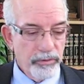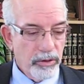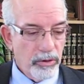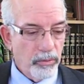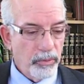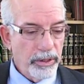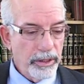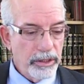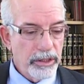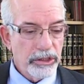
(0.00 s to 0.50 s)

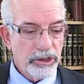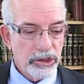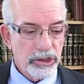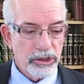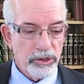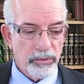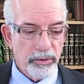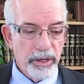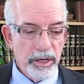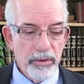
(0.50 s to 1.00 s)
We
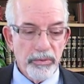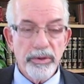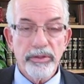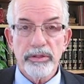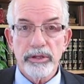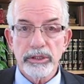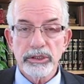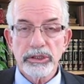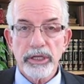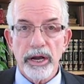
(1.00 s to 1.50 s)
disagree with
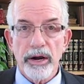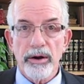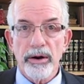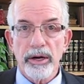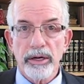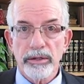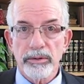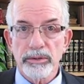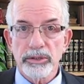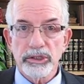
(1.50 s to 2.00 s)
this
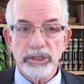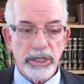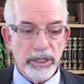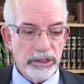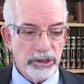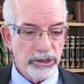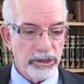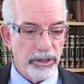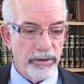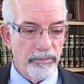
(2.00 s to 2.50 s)

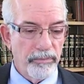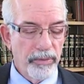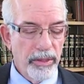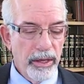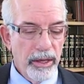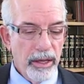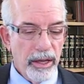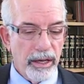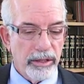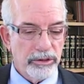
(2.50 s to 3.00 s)
characterization
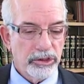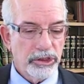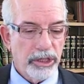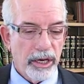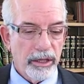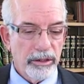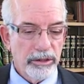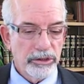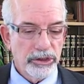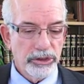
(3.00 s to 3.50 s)
and
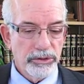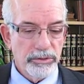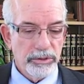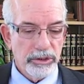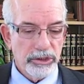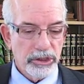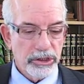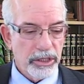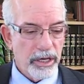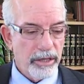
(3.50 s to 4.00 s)
challenge you
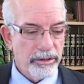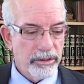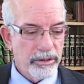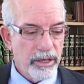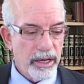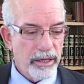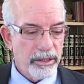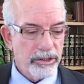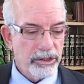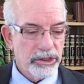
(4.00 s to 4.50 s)
instead to
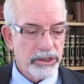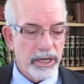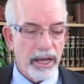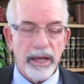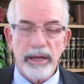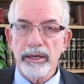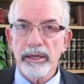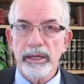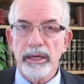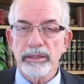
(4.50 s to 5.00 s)
take a
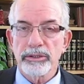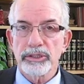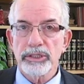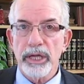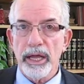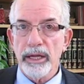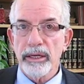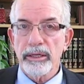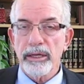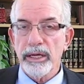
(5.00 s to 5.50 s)
stand against
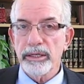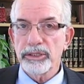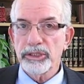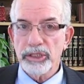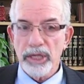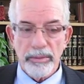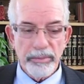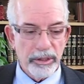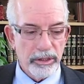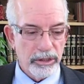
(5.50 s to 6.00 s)

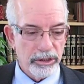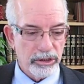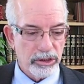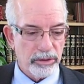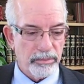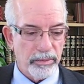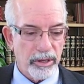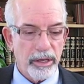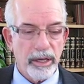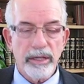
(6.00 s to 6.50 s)

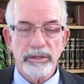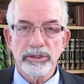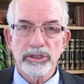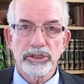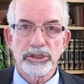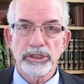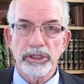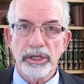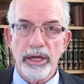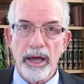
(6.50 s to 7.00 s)
anti-Semitism,
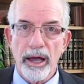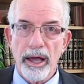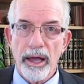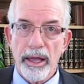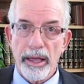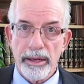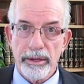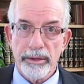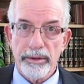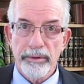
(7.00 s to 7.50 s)
against
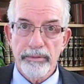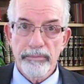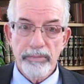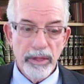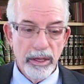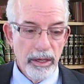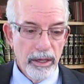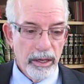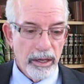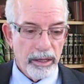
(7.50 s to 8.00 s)
jihad,
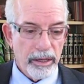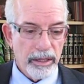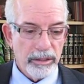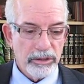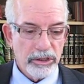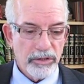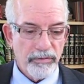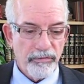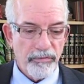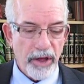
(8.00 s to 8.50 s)

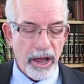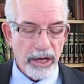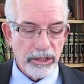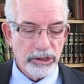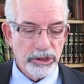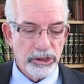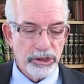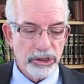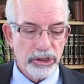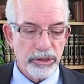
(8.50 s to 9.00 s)
against
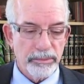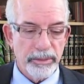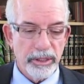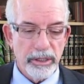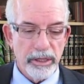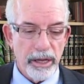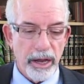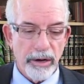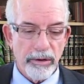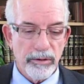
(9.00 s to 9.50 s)
fascism in
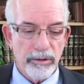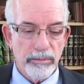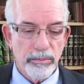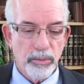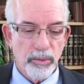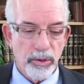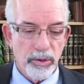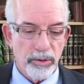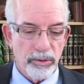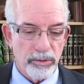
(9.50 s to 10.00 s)
the Arab
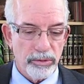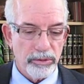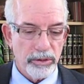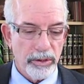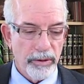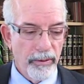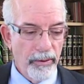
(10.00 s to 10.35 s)
world,